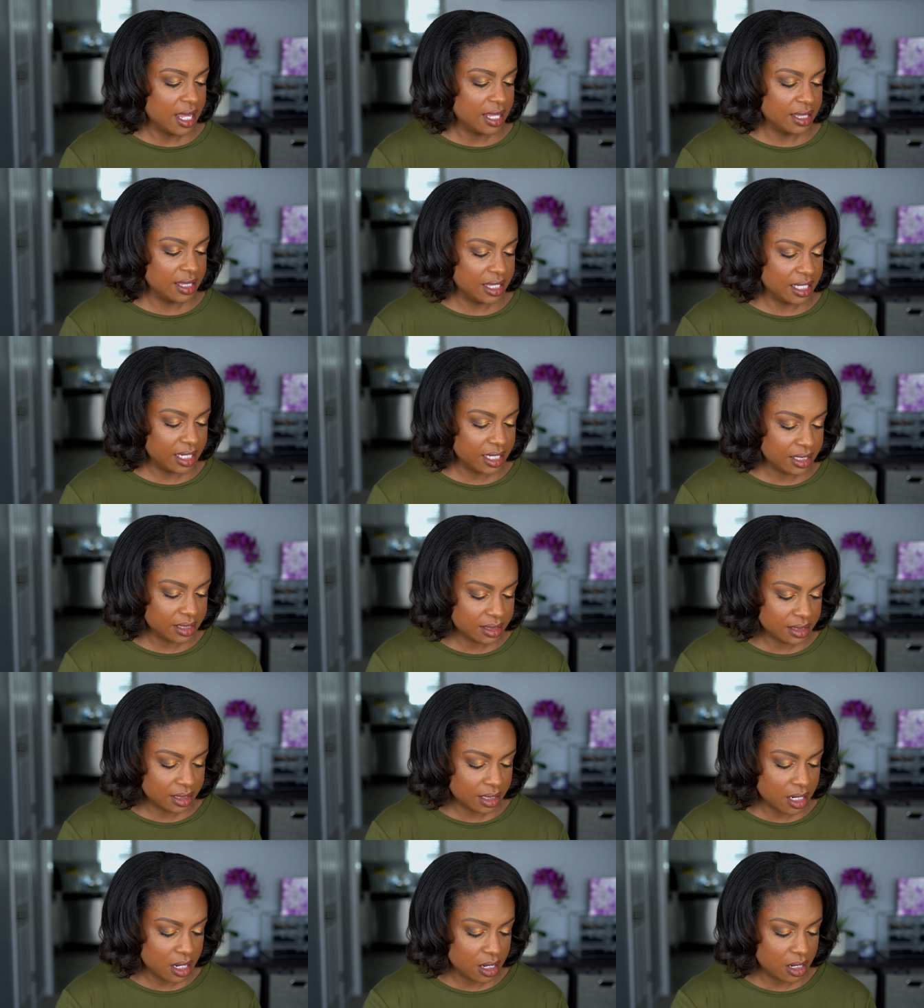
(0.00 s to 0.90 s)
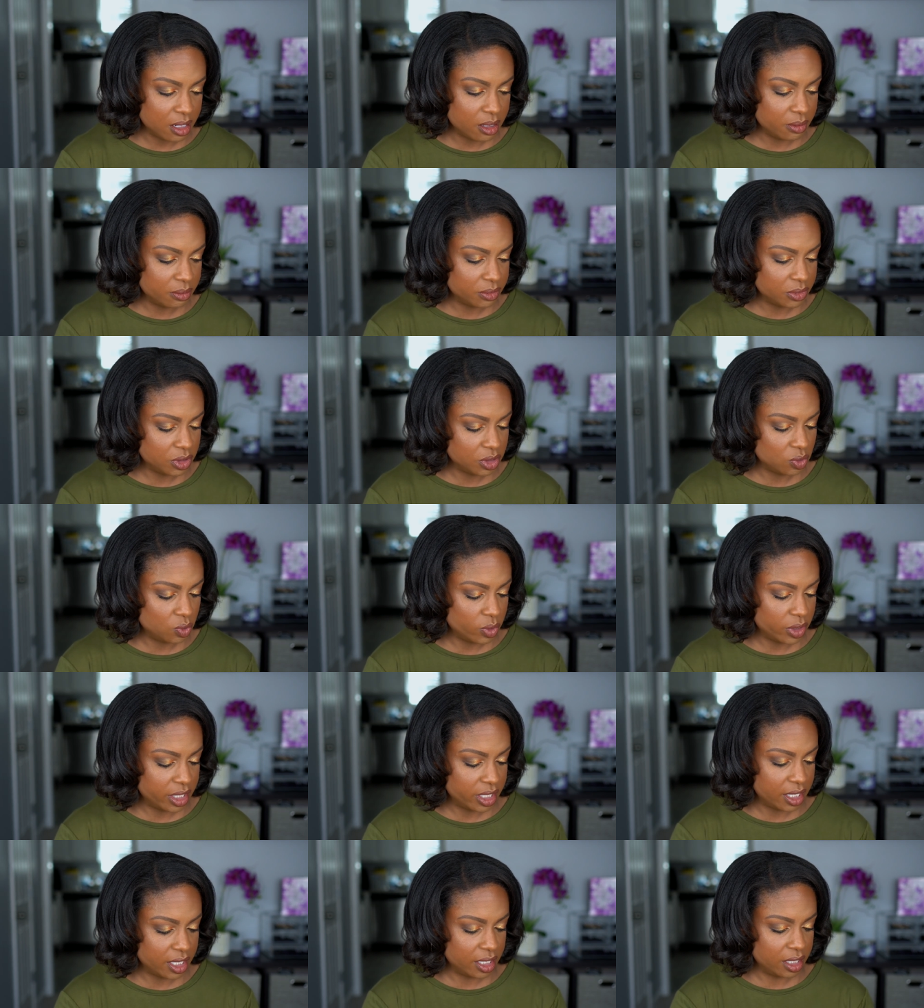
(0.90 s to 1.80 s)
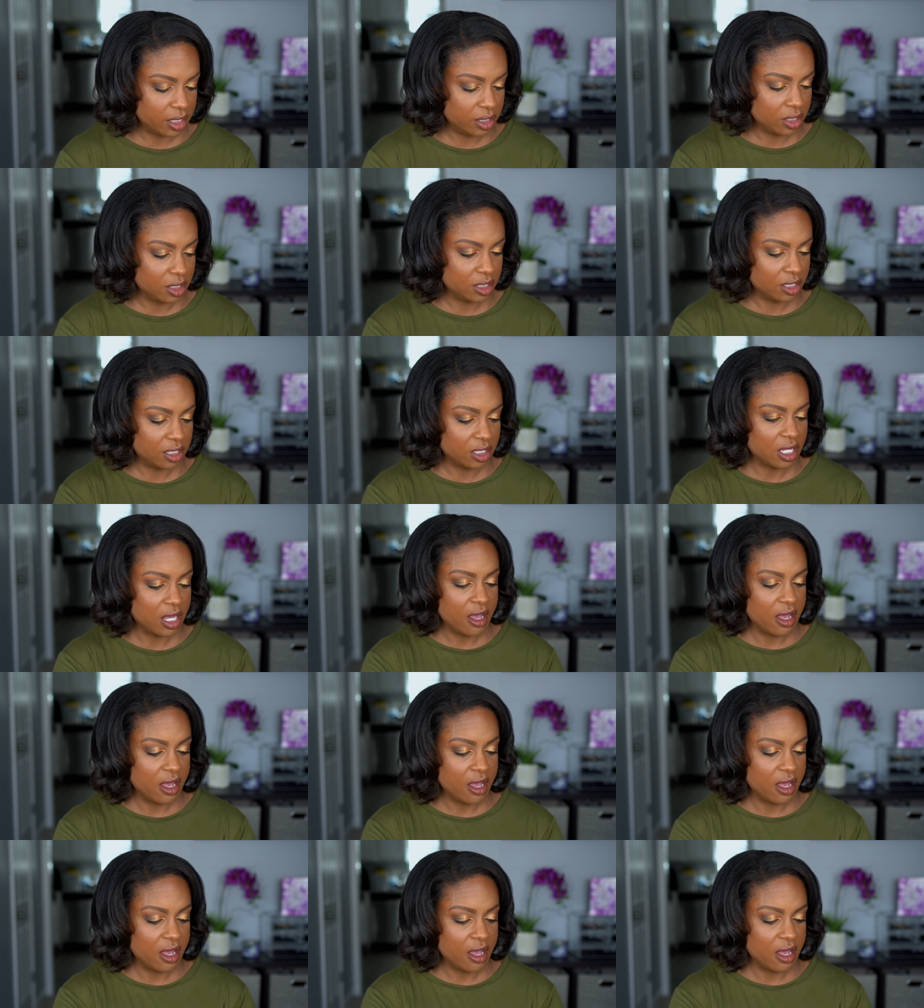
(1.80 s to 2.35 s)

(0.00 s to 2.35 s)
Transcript: This comes with